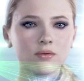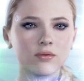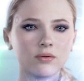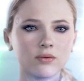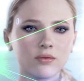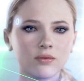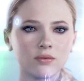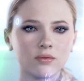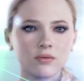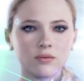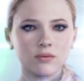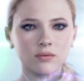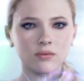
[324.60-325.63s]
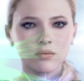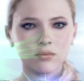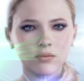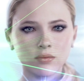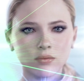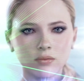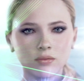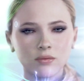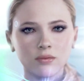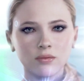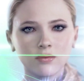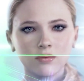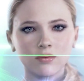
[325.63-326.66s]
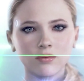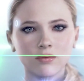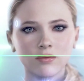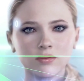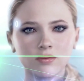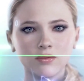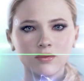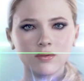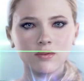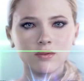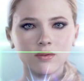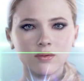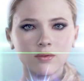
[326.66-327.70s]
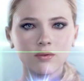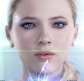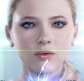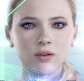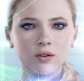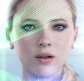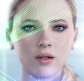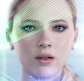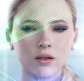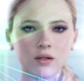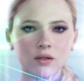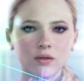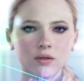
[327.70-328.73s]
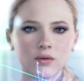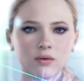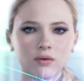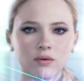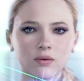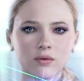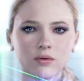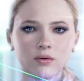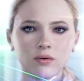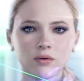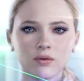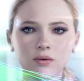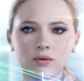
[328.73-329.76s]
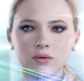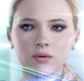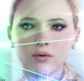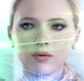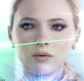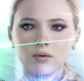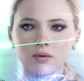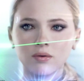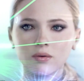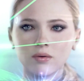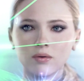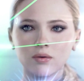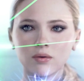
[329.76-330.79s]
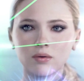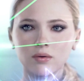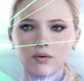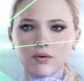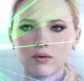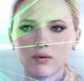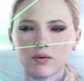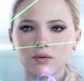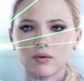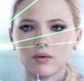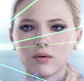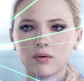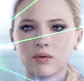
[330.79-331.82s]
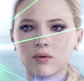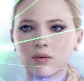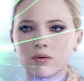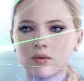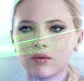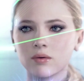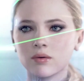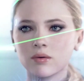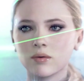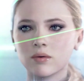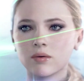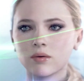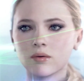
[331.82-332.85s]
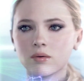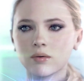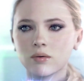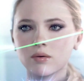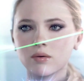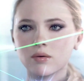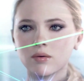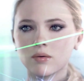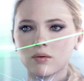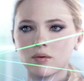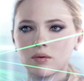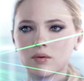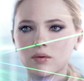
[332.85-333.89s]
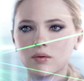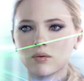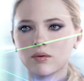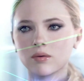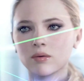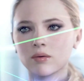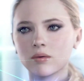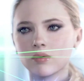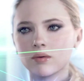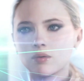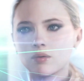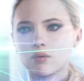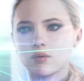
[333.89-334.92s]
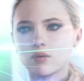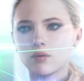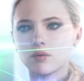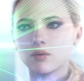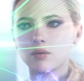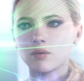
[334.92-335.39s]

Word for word: Okay, you should be working in acceptable parameters now. I'm seeing all your transmitters in proper sequence. Also, your main quantum protocol links are